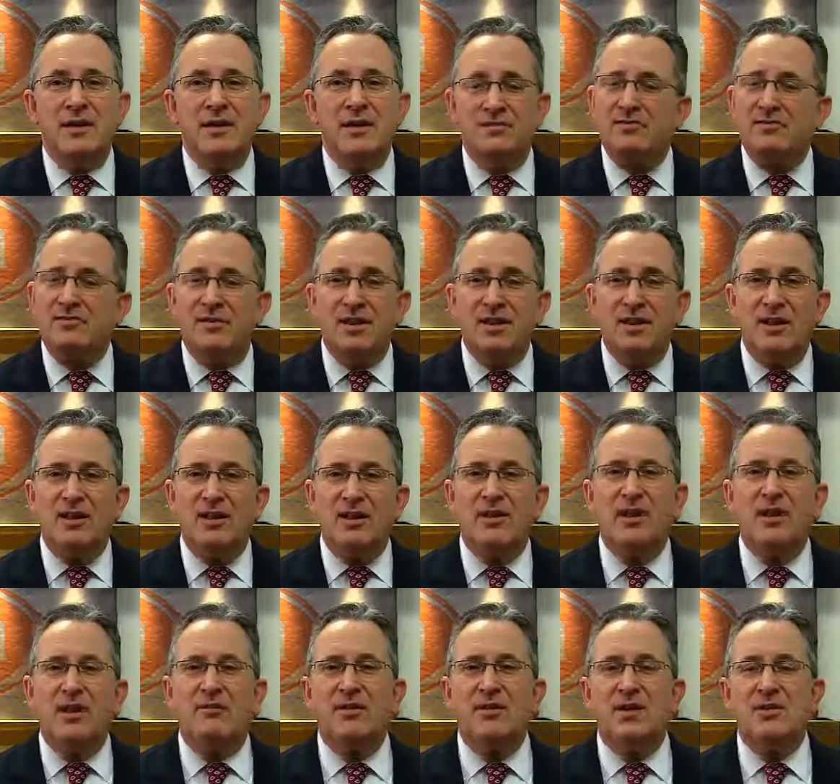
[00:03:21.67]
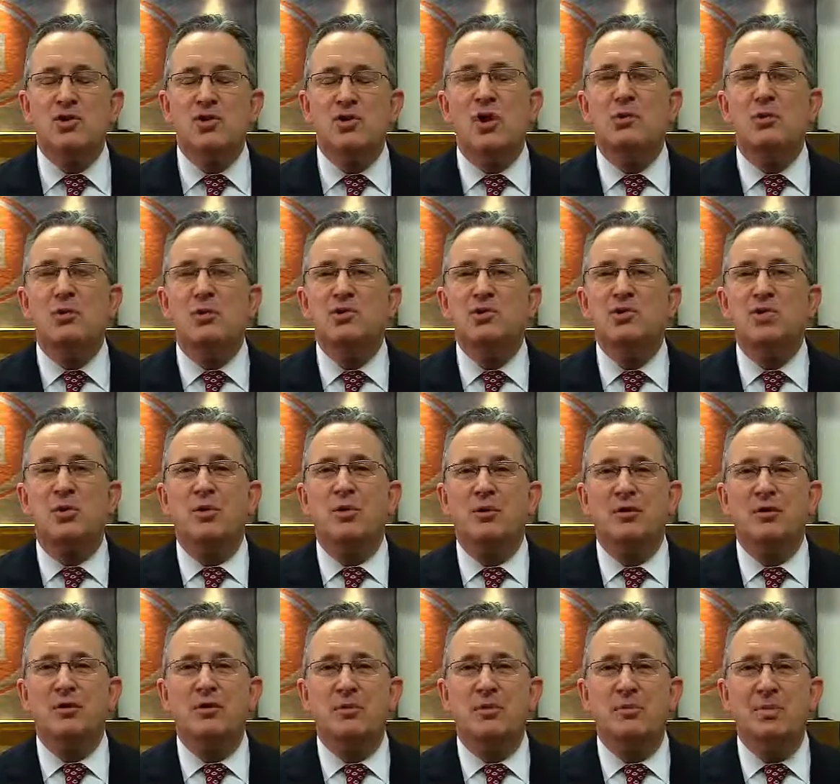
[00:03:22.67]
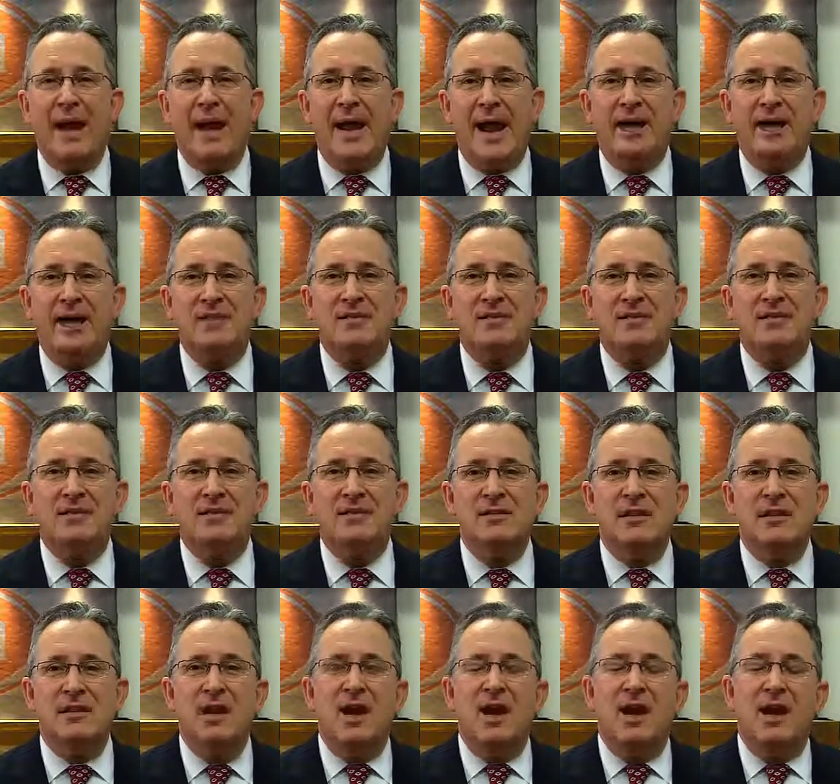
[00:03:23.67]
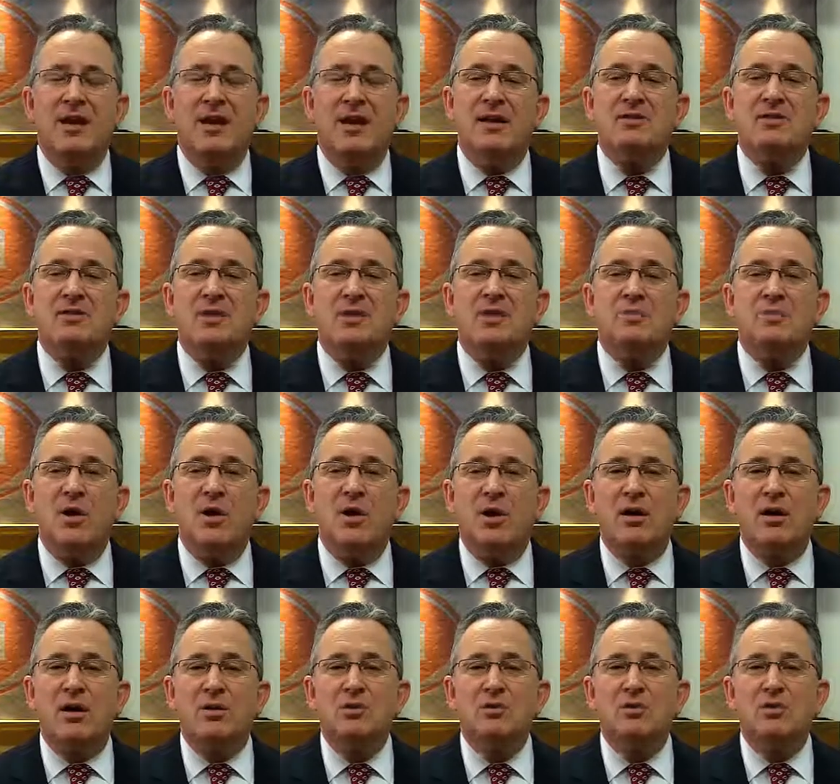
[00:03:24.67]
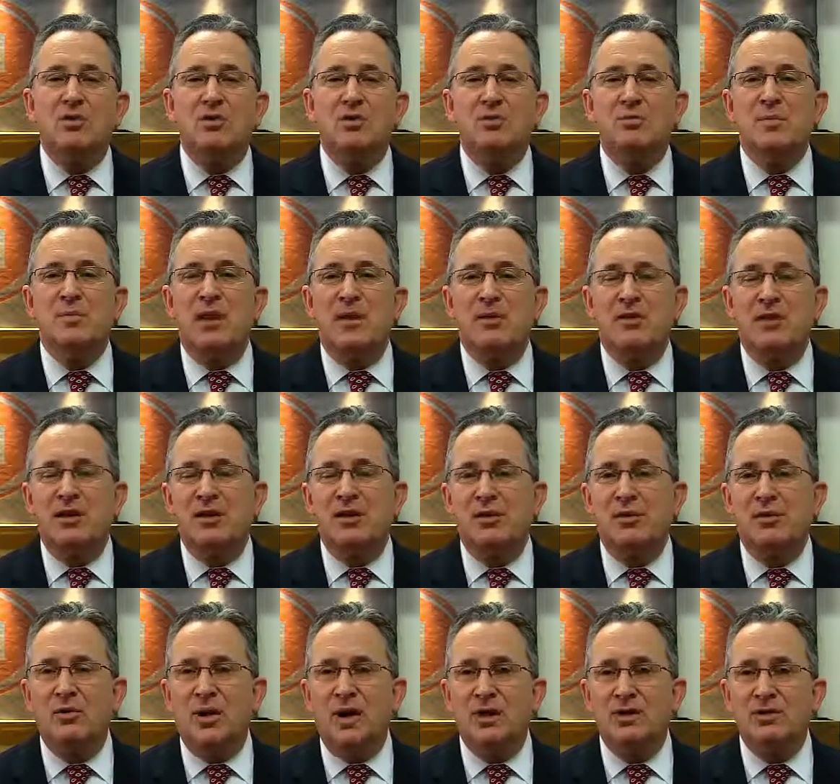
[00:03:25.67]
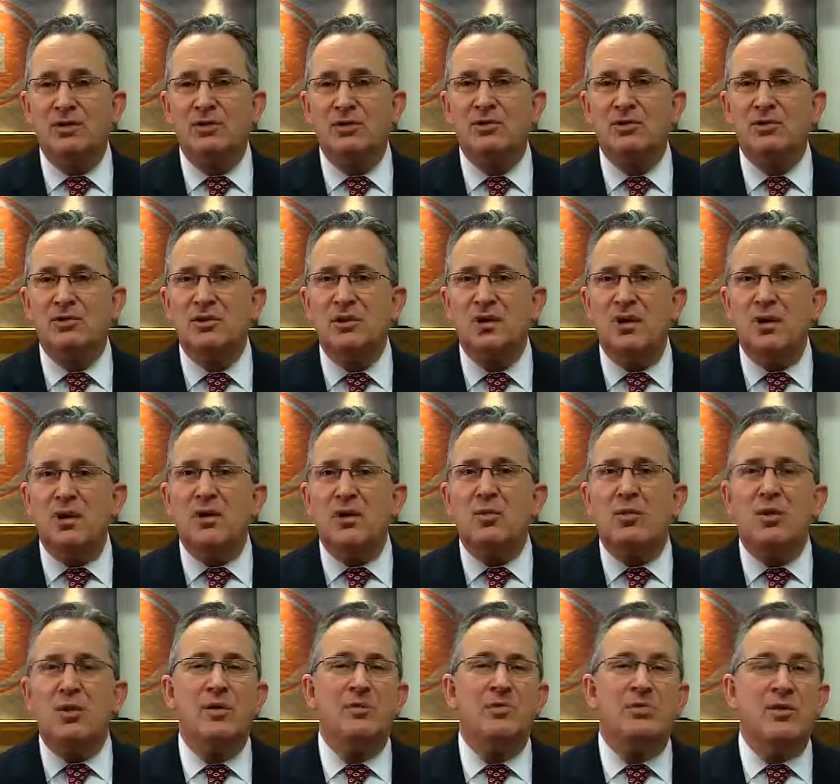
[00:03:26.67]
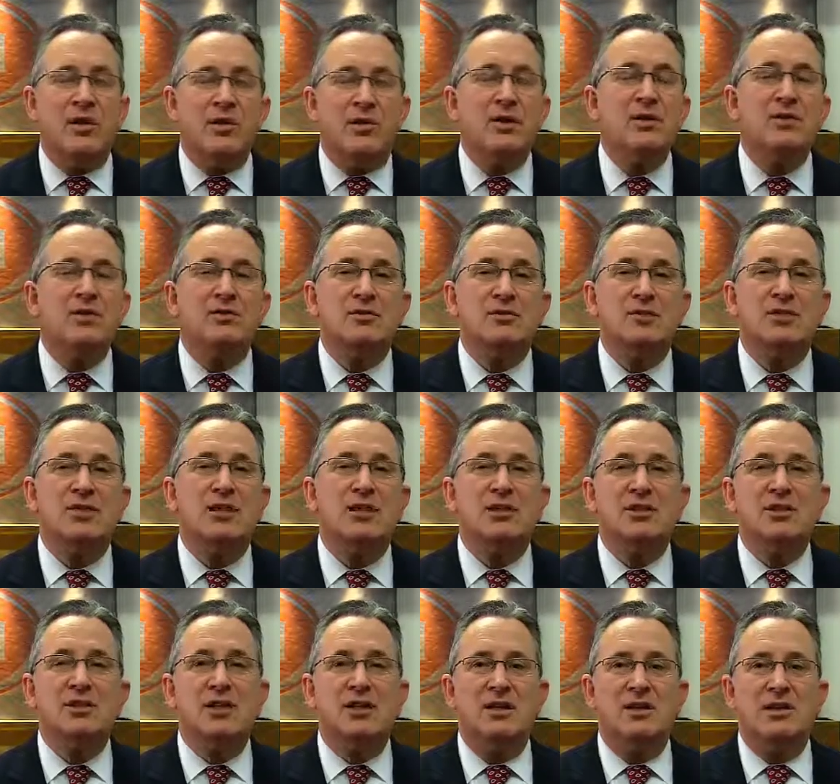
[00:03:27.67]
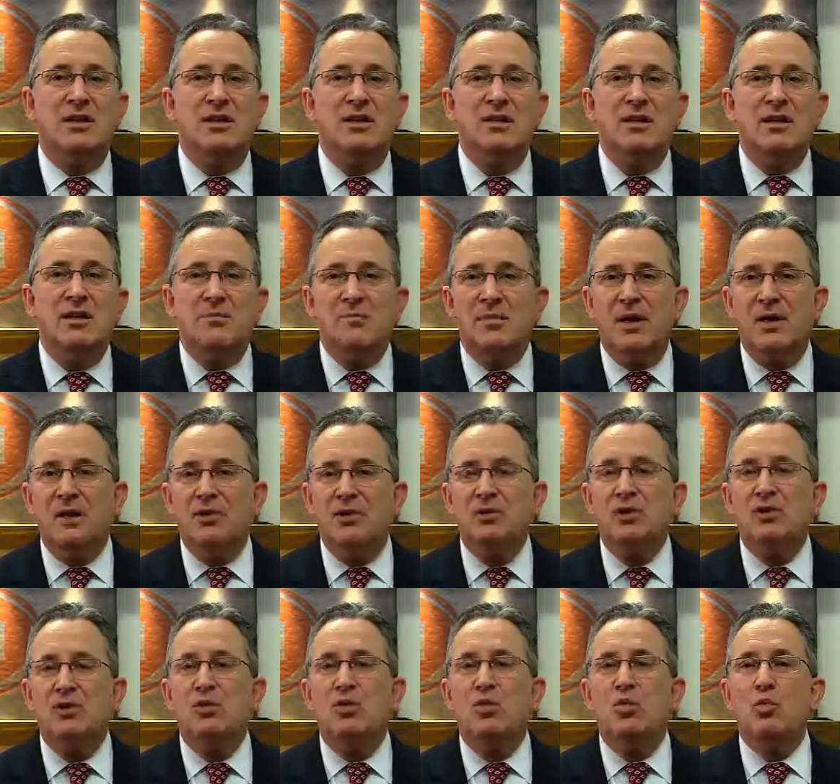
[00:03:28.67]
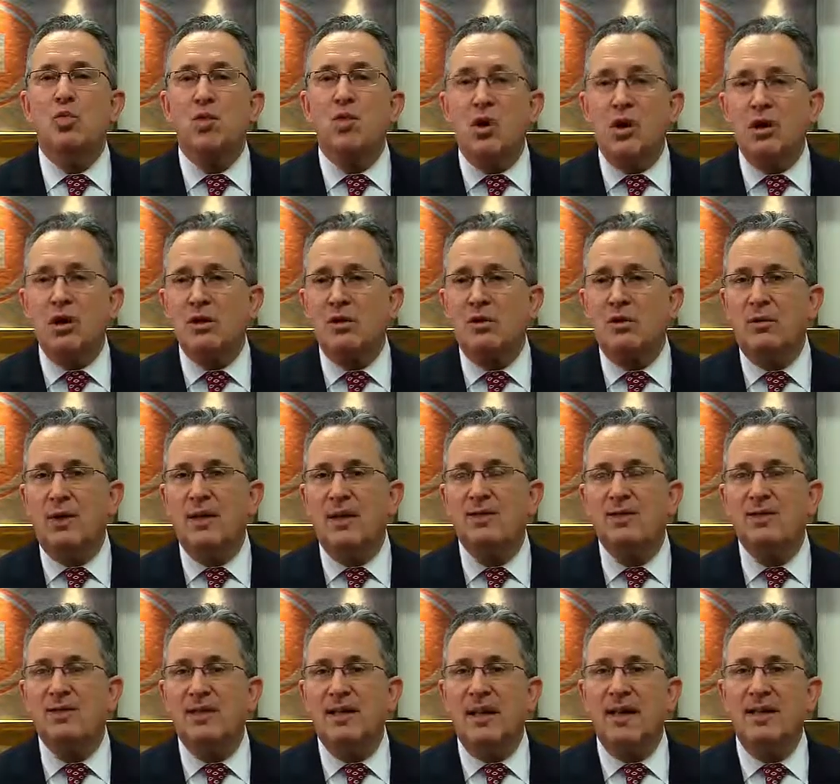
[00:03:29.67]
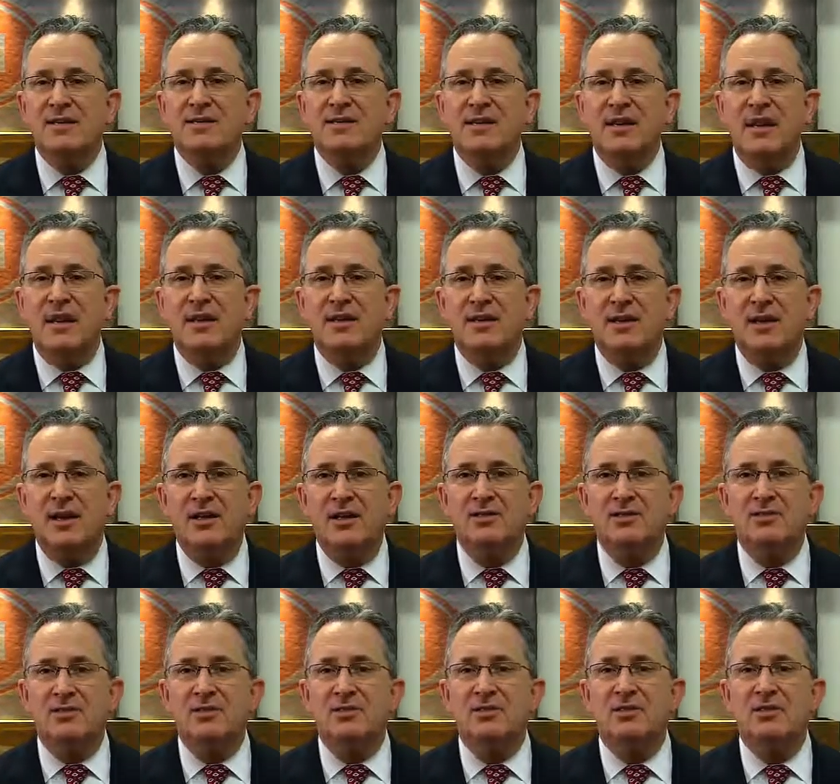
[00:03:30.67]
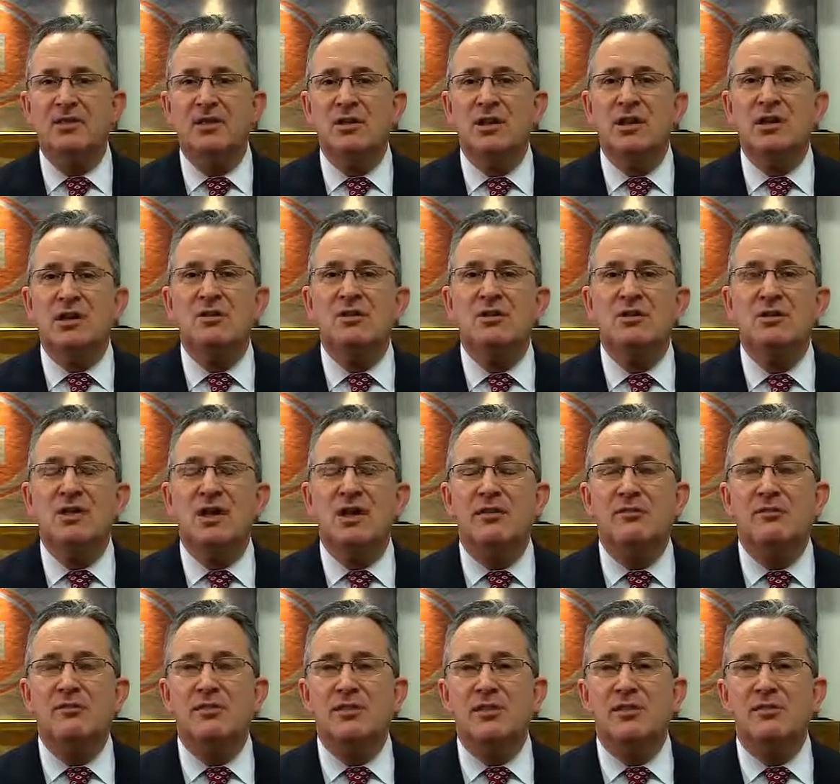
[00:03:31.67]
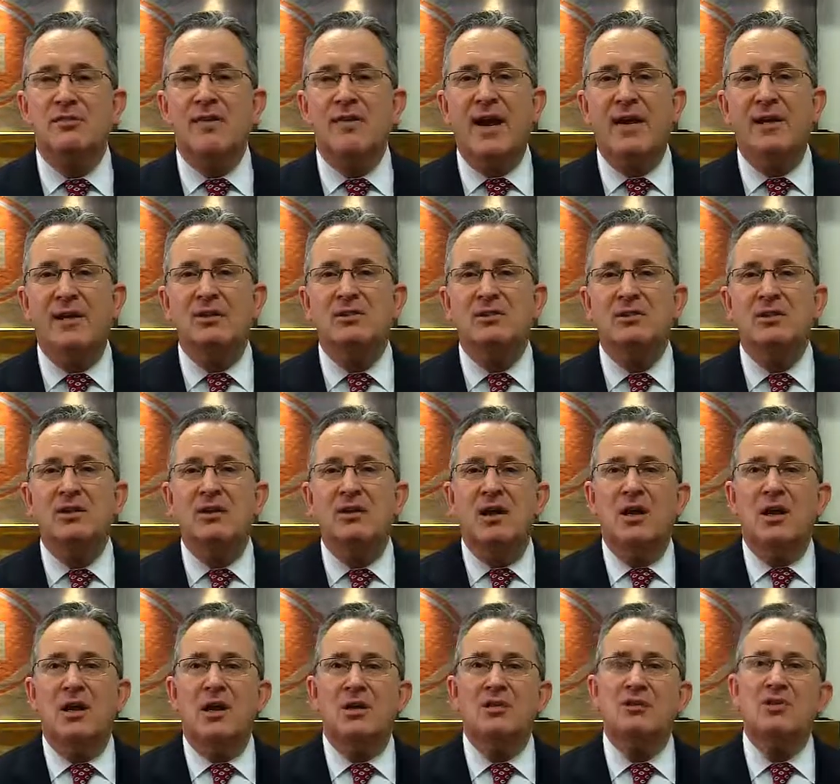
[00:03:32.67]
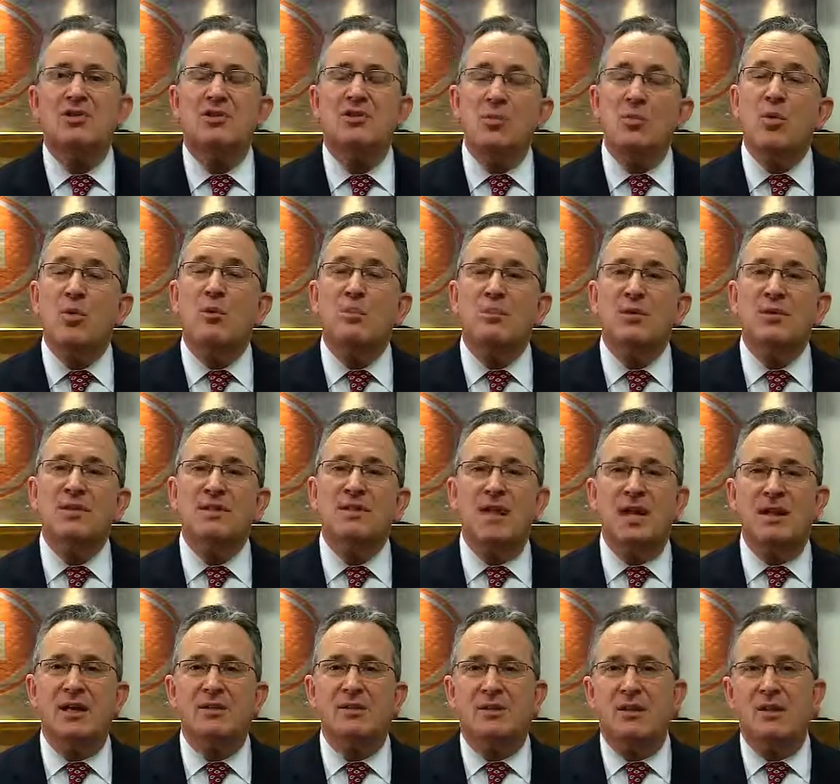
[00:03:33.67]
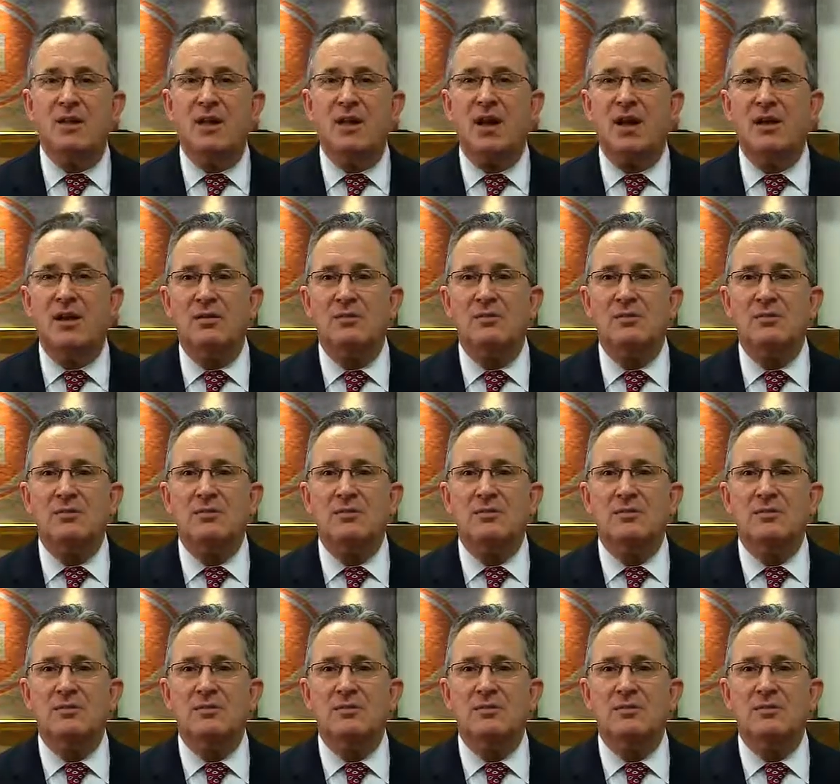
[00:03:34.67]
Funnily enough, that's always worked in the past. And as these markets do make their corrections, we're very strategically making sure that we're correcting the asset allocations to take full advantage and somewhat protect our clients.